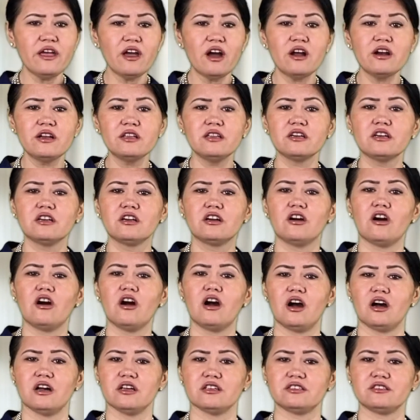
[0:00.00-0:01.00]
are the
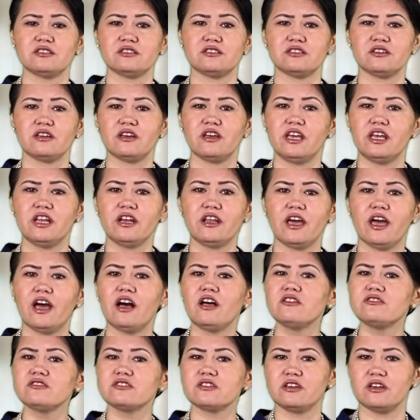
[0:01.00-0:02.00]
costs in
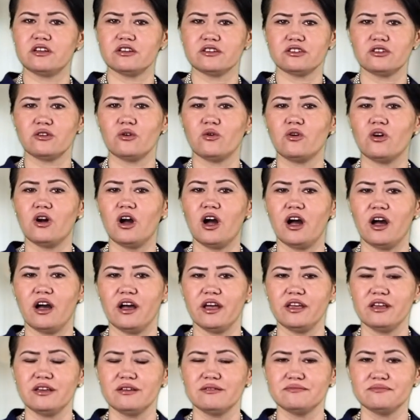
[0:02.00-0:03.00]
healthcare so high?